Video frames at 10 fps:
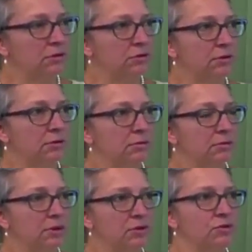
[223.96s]
actually,
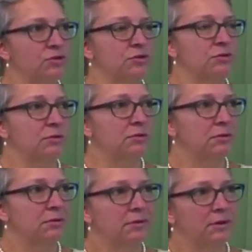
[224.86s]
because
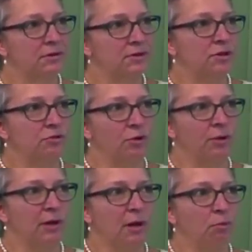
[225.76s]
it's a
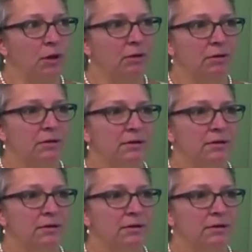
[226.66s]
growing number.